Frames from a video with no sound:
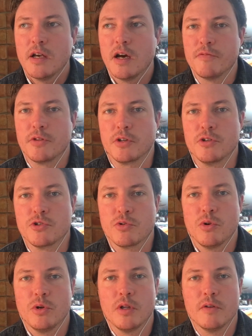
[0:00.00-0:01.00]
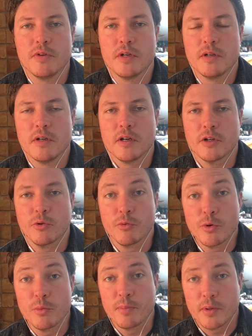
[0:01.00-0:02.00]
of the control of a
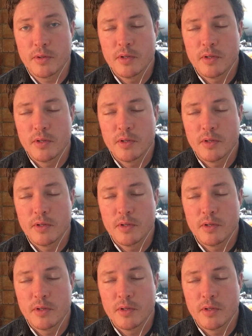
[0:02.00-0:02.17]
group.